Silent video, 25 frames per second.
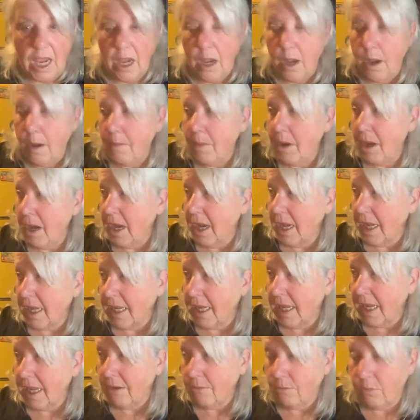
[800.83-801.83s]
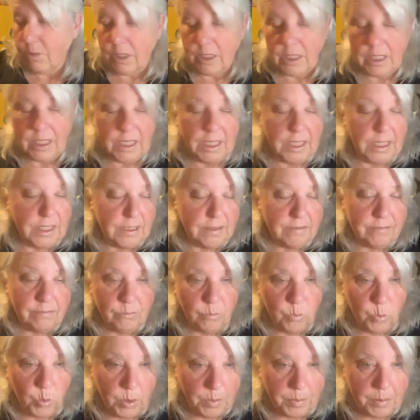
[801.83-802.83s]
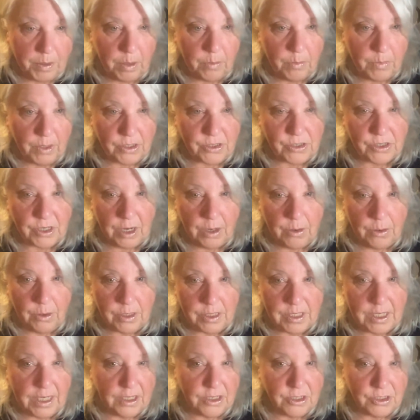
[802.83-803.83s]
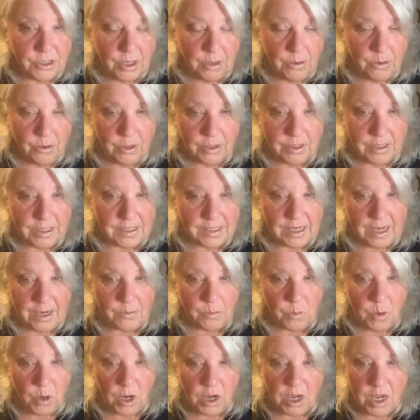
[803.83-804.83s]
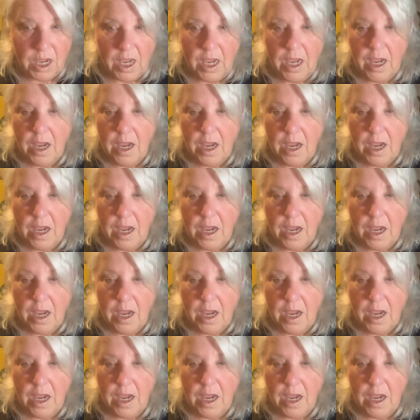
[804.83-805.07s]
I can't really whip out my shower and take a shower on the sidewalk.